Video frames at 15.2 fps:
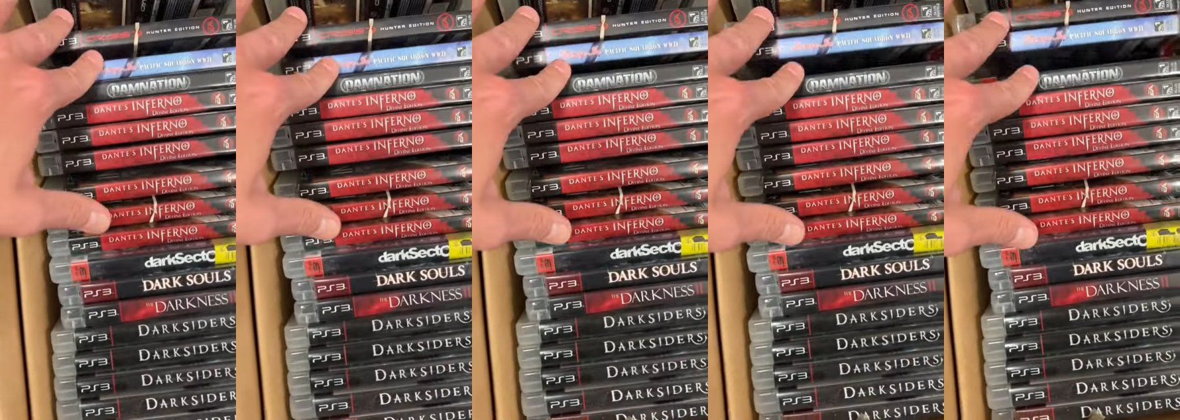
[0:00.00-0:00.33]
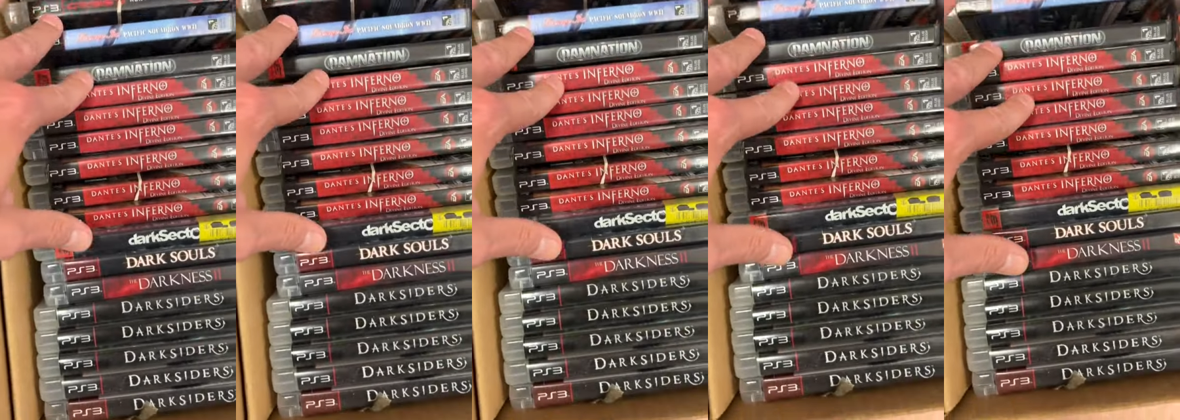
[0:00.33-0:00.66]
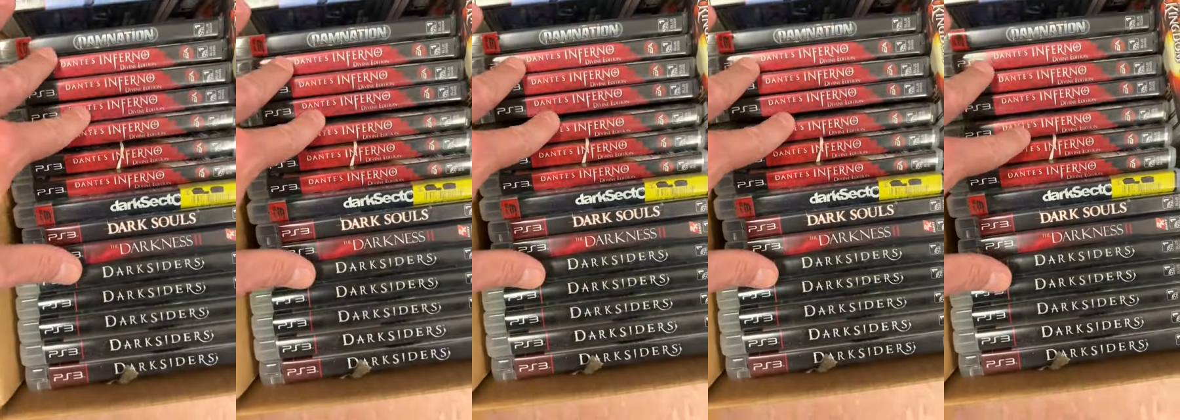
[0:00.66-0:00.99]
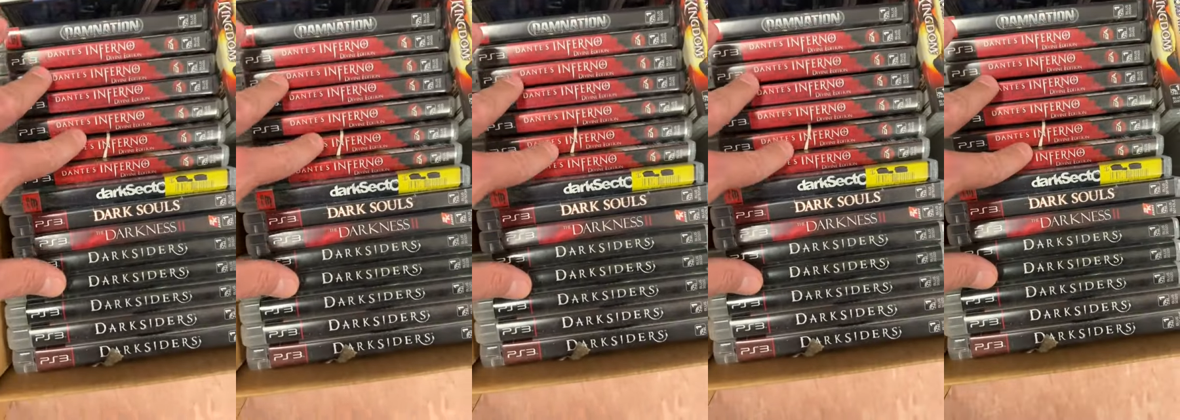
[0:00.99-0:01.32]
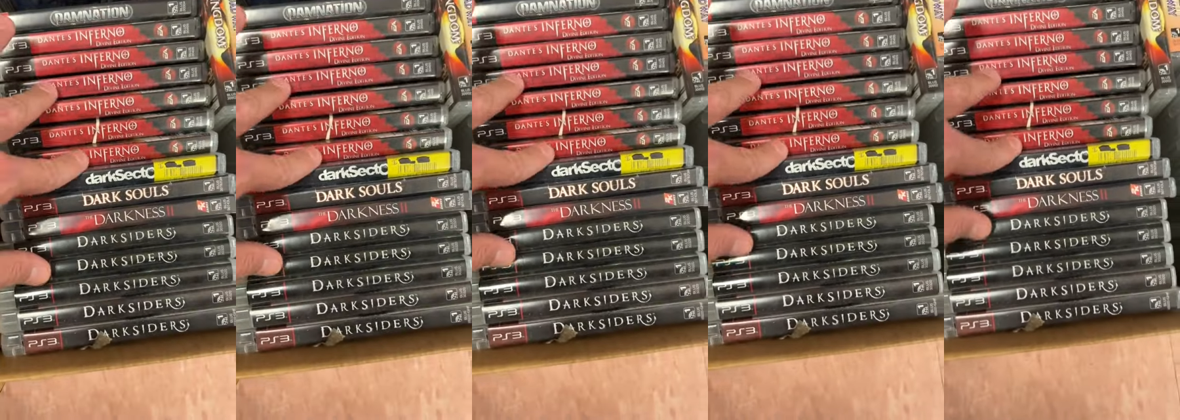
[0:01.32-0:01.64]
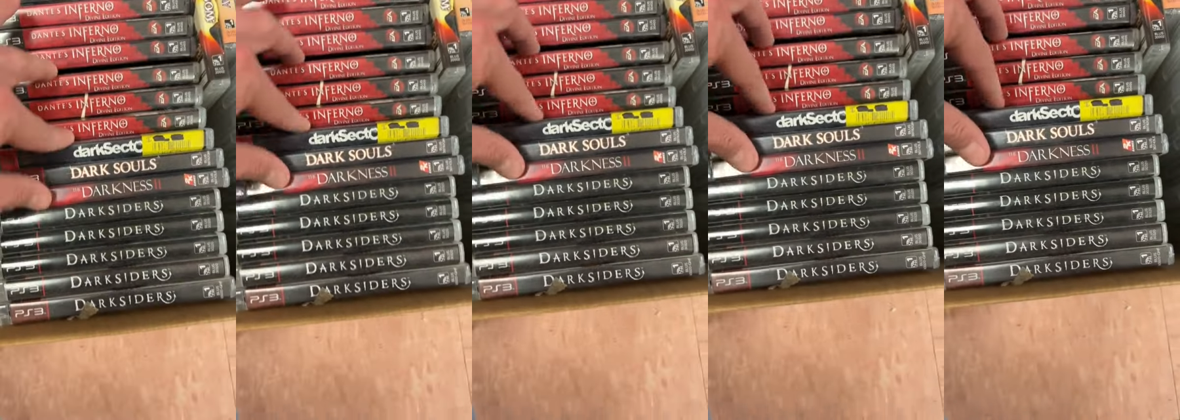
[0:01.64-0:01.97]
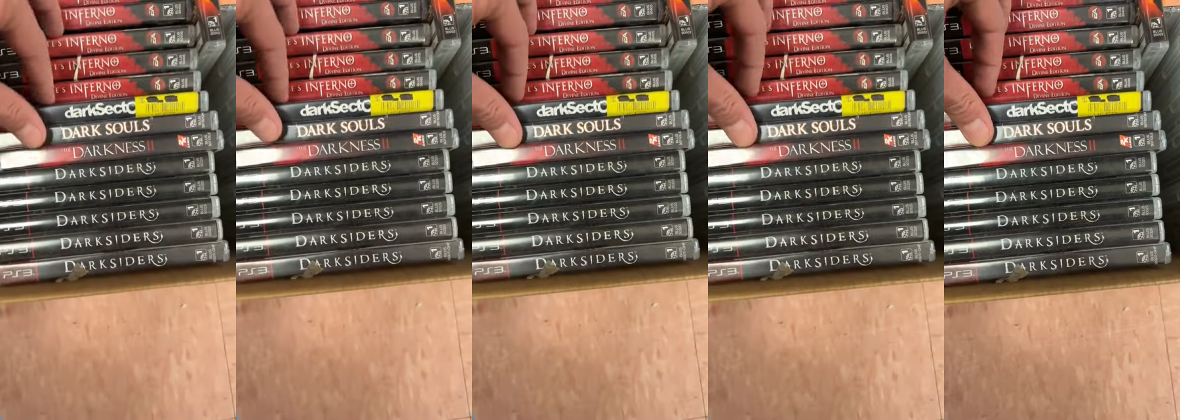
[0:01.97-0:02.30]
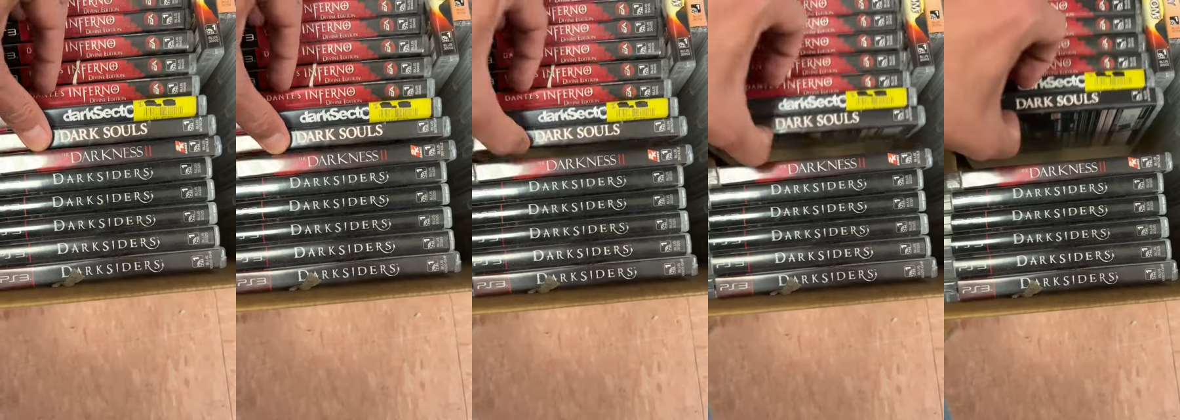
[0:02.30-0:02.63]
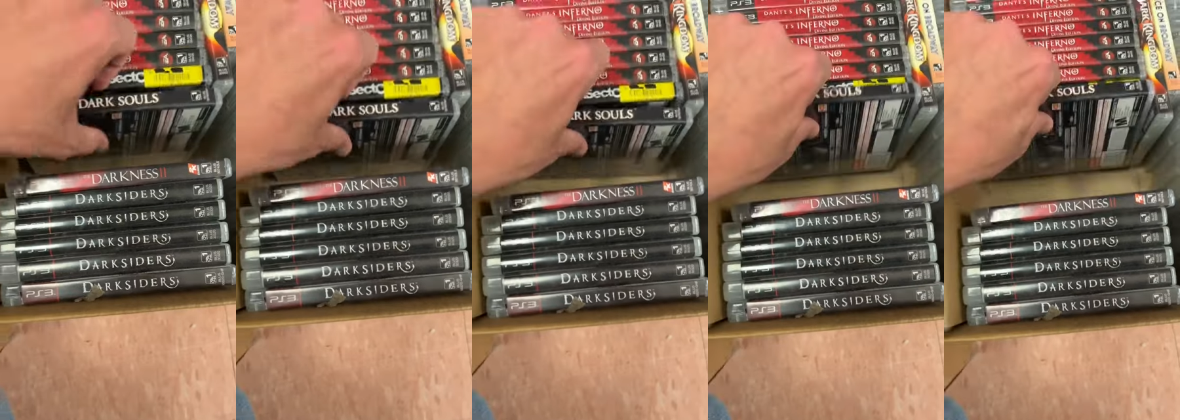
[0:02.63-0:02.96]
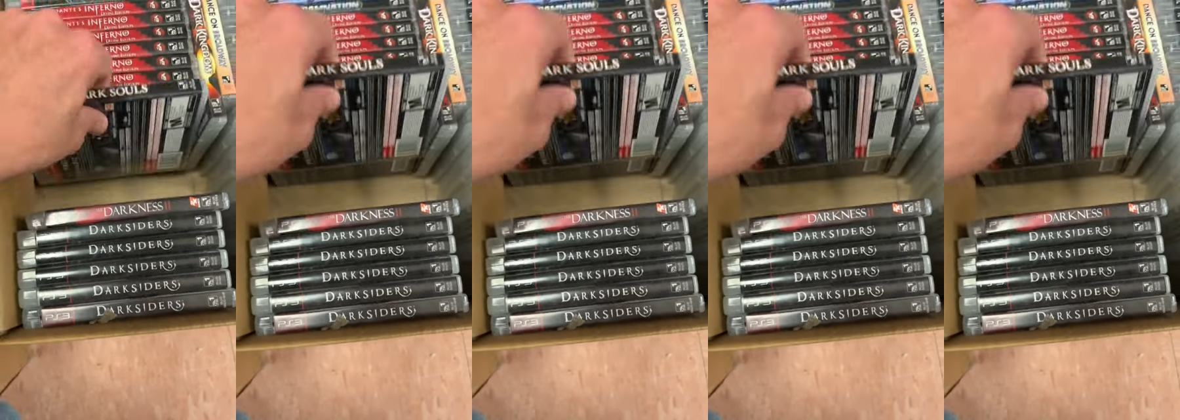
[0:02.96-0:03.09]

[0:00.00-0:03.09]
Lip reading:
[unreadable: no face in view]